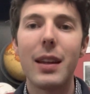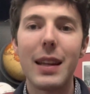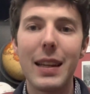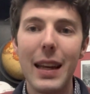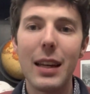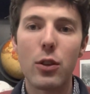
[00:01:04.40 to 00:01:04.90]
to
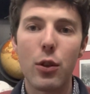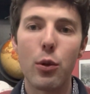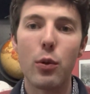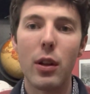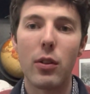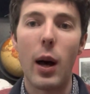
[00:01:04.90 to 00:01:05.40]
get
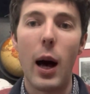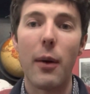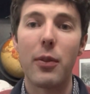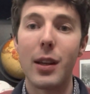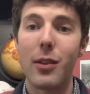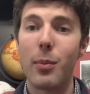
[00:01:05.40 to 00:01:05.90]
through this
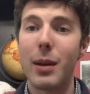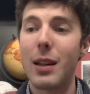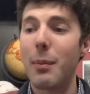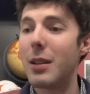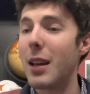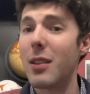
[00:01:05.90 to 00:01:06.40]
offseason. Because
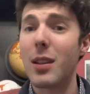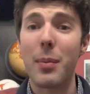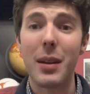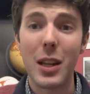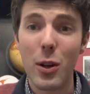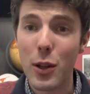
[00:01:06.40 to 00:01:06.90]
let me tell you
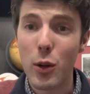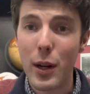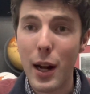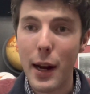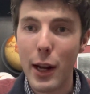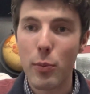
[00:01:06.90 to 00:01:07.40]
something, here at the
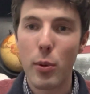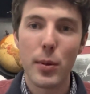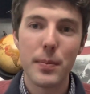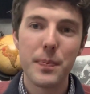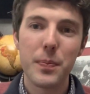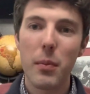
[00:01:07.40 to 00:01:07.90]
Gridiron
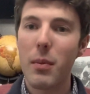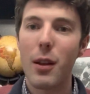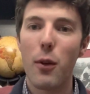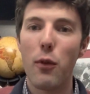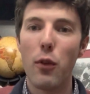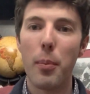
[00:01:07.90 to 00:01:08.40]
Expert,
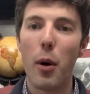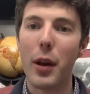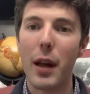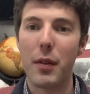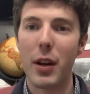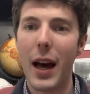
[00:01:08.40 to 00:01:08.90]
football
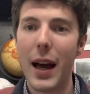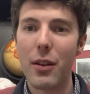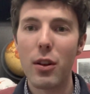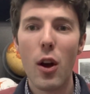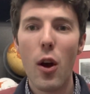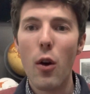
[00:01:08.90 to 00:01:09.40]
never dies.
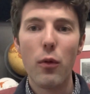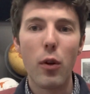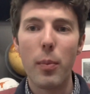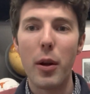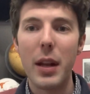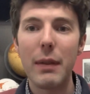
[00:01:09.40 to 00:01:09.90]

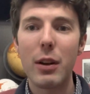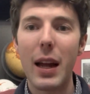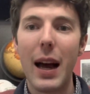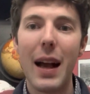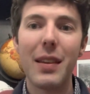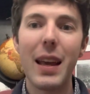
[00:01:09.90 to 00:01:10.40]
Football never
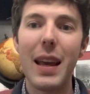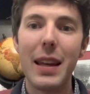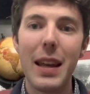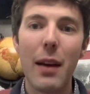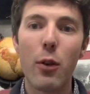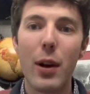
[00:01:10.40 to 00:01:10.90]
dies. It
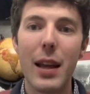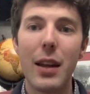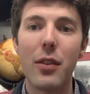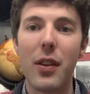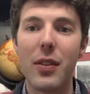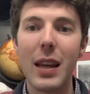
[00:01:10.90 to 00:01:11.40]
never
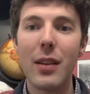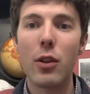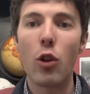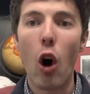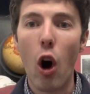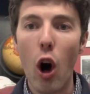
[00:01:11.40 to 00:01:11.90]
ends. The
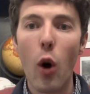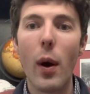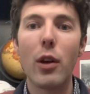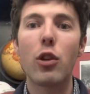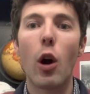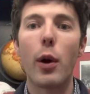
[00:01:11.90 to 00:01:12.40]
season's
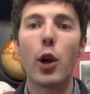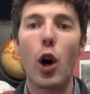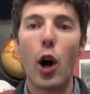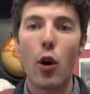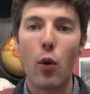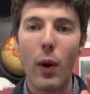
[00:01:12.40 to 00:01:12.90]
always going
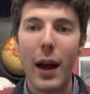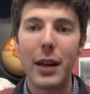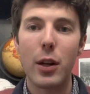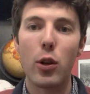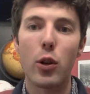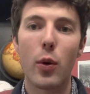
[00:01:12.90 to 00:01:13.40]
on right
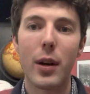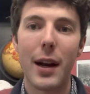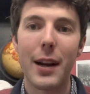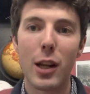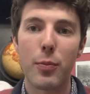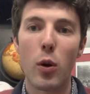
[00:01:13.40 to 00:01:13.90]
here at the
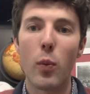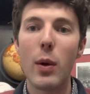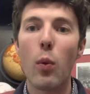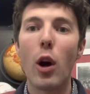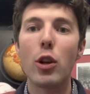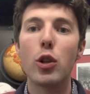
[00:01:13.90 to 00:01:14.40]
Gridiron Expert. We
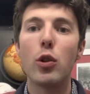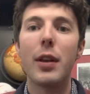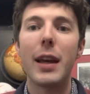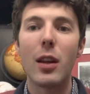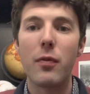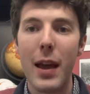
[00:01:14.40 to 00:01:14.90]
want you to
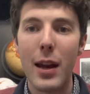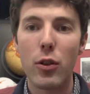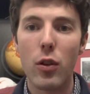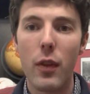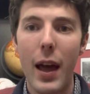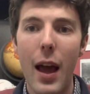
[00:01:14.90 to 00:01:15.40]
take advantage
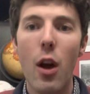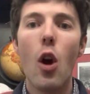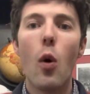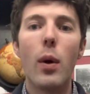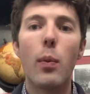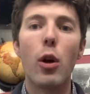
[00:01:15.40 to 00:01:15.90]
of that.
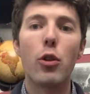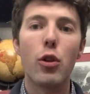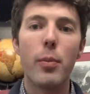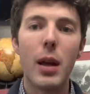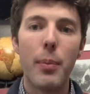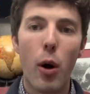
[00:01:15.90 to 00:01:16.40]
We want you
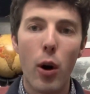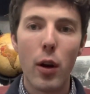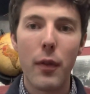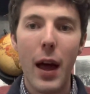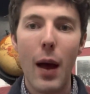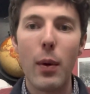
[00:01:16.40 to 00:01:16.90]
to be a part
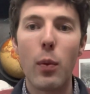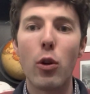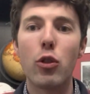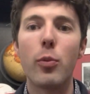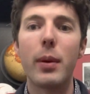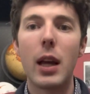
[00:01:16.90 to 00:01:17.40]
of that. We
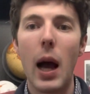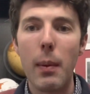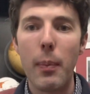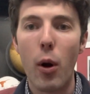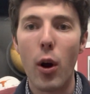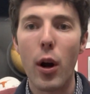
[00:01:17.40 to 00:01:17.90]
want you to become
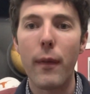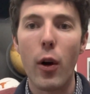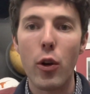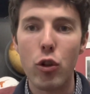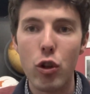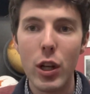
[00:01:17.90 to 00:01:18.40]
a part of
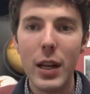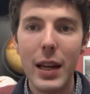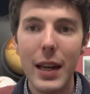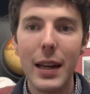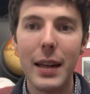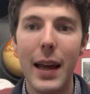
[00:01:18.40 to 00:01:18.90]
our
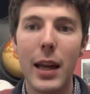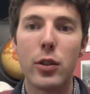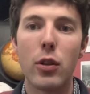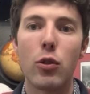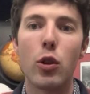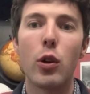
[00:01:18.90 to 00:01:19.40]
GE
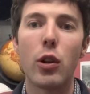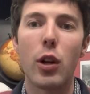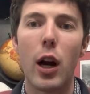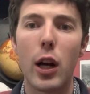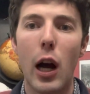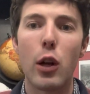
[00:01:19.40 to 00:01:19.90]
Nation so you can
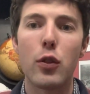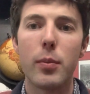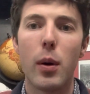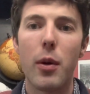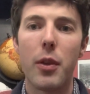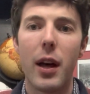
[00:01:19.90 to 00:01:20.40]
talk college
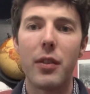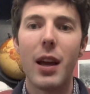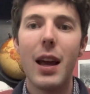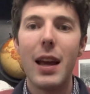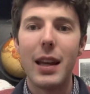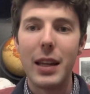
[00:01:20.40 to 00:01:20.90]
football with us
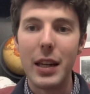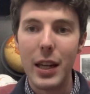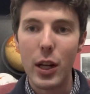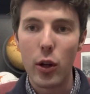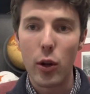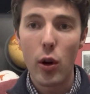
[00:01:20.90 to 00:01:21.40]

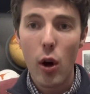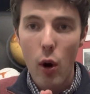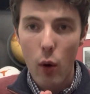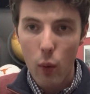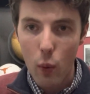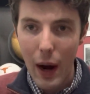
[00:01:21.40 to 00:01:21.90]
year
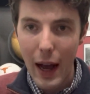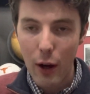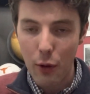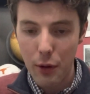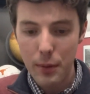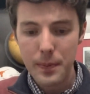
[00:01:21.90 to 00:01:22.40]

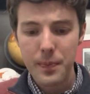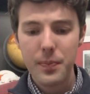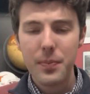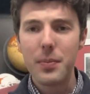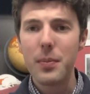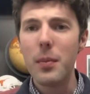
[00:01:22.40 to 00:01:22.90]
round.
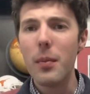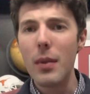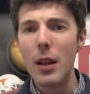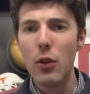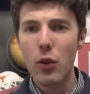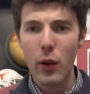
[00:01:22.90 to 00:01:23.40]

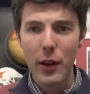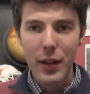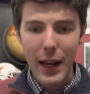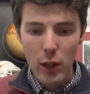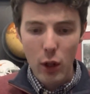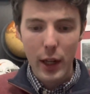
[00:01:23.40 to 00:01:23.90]
So let's
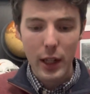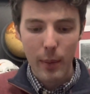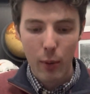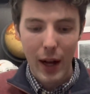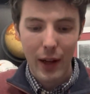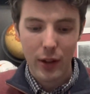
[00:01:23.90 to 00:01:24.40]
take a look at
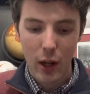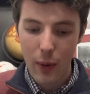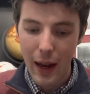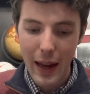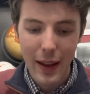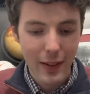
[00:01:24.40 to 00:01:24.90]
Nebraska,
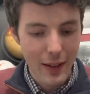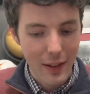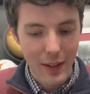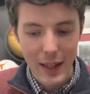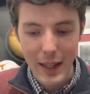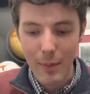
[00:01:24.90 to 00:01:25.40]
right? This is a
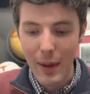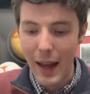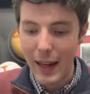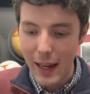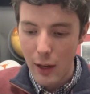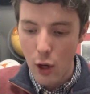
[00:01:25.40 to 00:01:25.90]
team that,
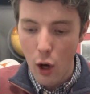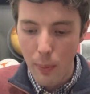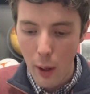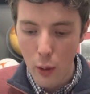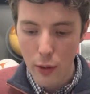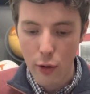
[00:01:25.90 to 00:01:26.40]
again, no
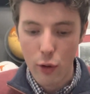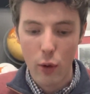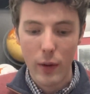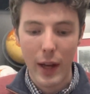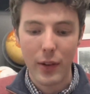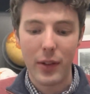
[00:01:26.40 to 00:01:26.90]
bowls since
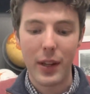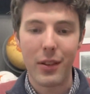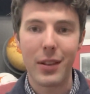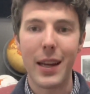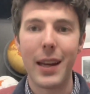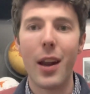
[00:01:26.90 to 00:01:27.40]

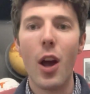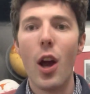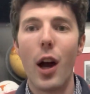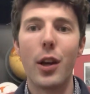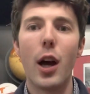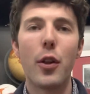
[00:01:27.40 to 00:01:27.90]
2016.
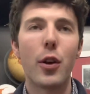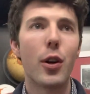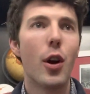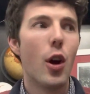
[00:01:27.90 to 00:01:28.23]
Another